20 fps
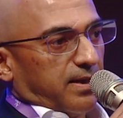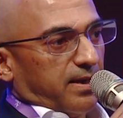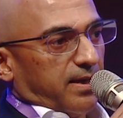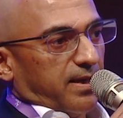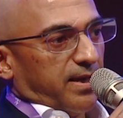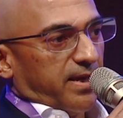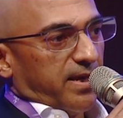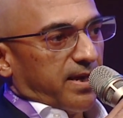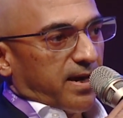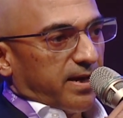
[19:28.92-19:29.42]

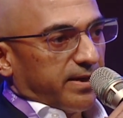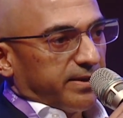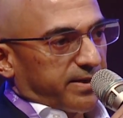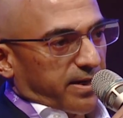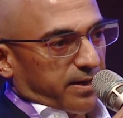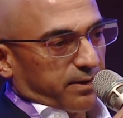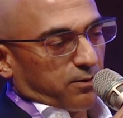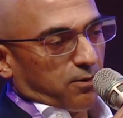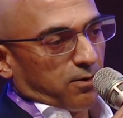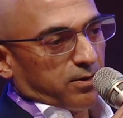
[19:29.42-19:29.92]
AI
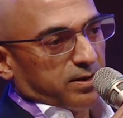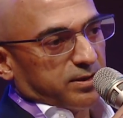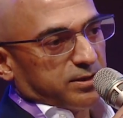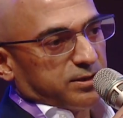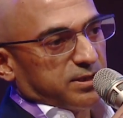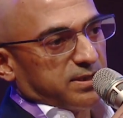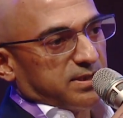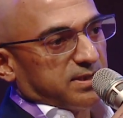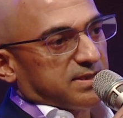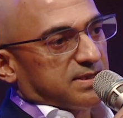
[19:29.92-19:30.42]

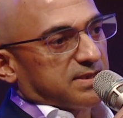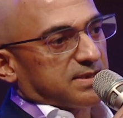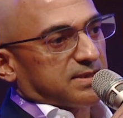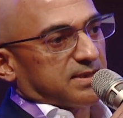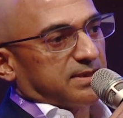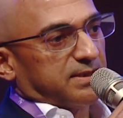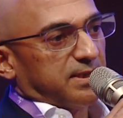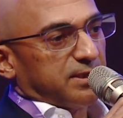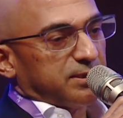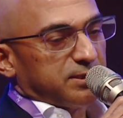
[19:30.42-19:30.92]
technologies,
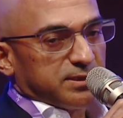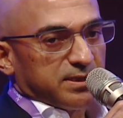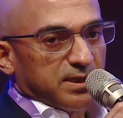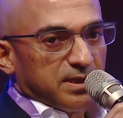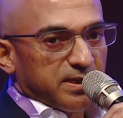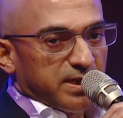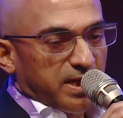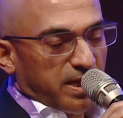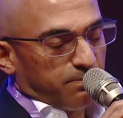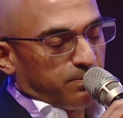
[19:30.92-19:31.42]
digital
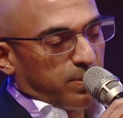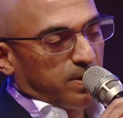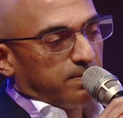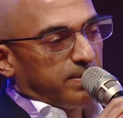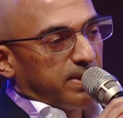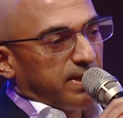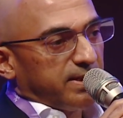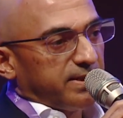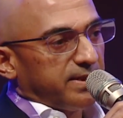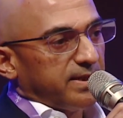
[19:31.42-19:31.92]

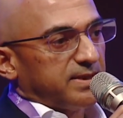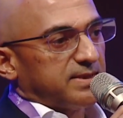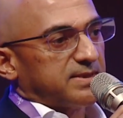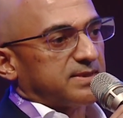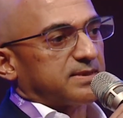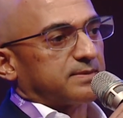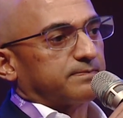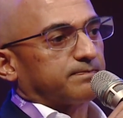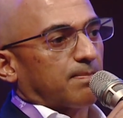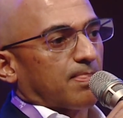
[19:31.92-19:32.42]

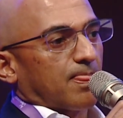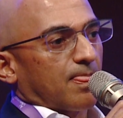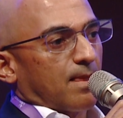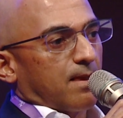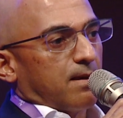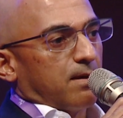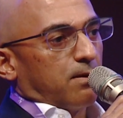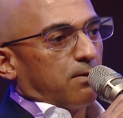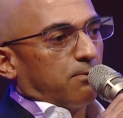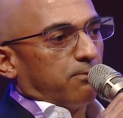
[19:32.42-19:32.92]
capabilities
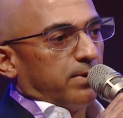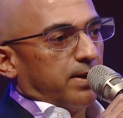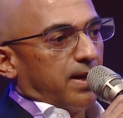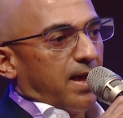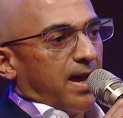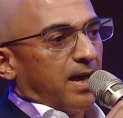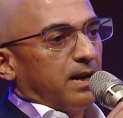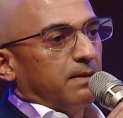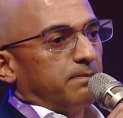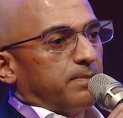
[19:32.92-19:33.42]
will
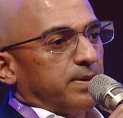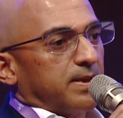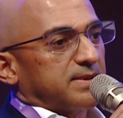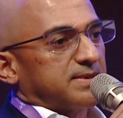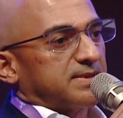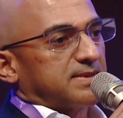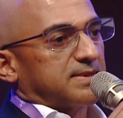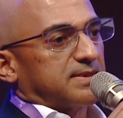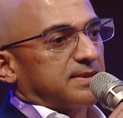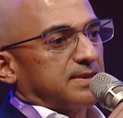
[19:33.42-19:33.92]
help
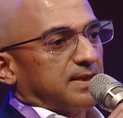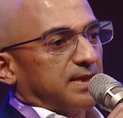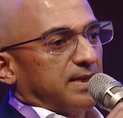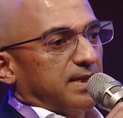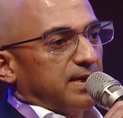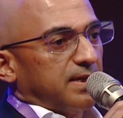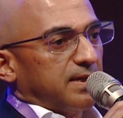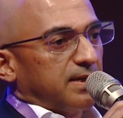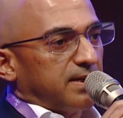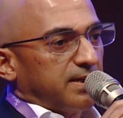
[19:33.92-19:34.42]
us
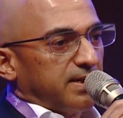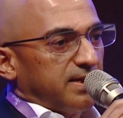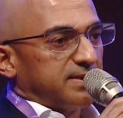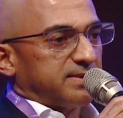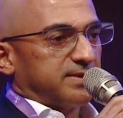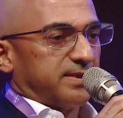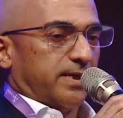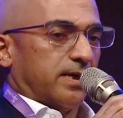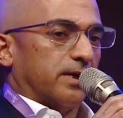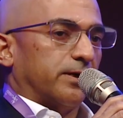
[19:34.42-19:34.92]
increase
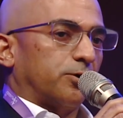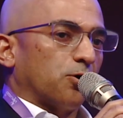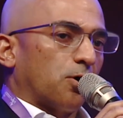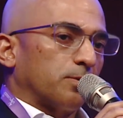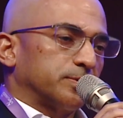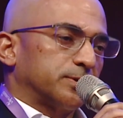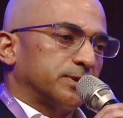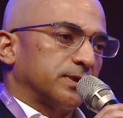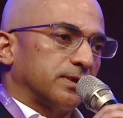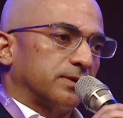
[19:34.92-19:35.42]
the
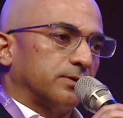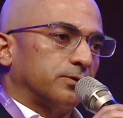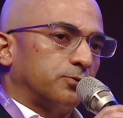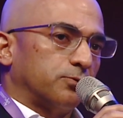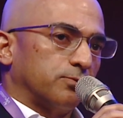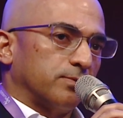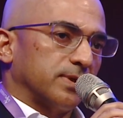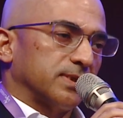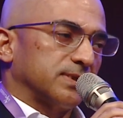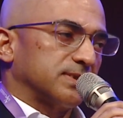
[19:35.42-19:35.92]
adoption
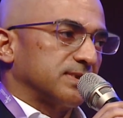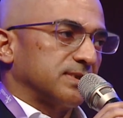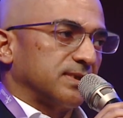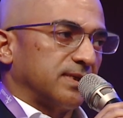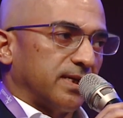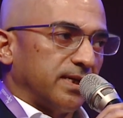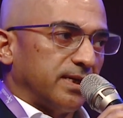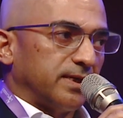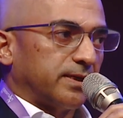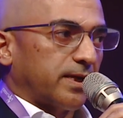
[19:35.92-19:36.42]
towards
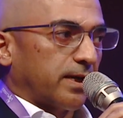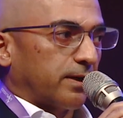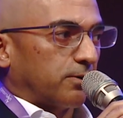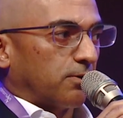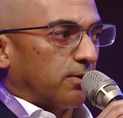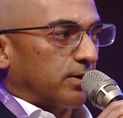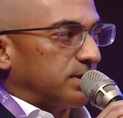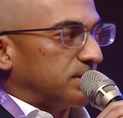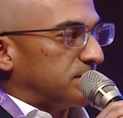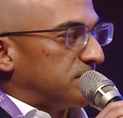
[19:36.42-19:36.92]
green
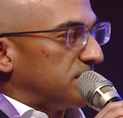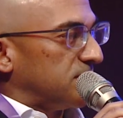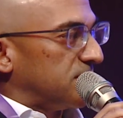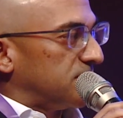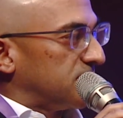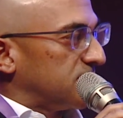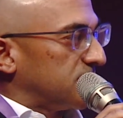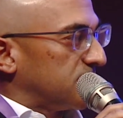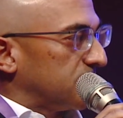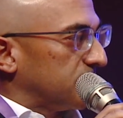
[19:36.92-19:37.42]

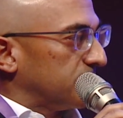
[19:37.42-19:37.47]
technologies.